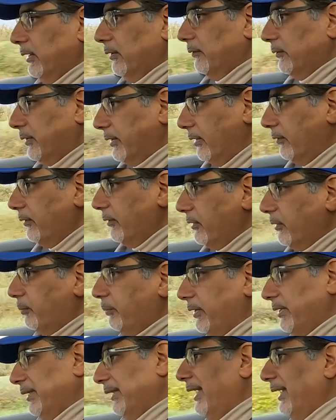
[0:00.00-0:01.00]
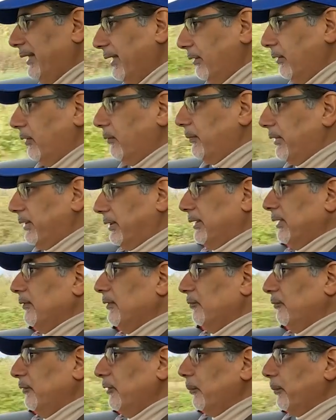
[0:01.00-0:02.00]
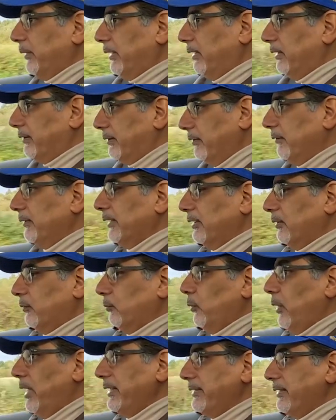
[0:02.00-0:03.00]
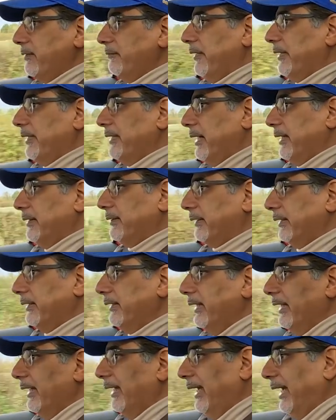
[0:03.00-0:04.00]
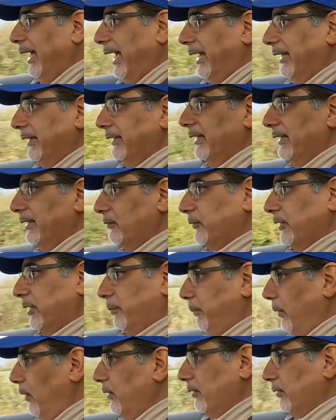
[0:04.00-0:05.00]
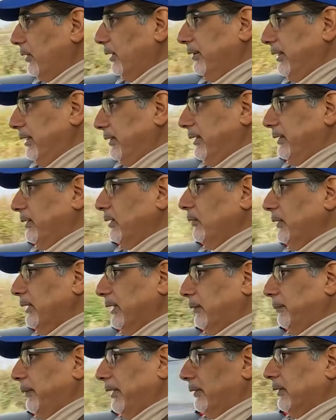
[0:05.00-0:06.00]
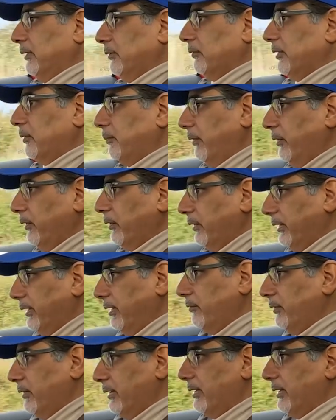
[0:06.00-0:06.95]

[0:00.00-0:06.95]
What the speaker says: the steering response, again, there's not much steering feel, but the steering is weighted very nicely, and it responds just as you would expect it to respond, so it gives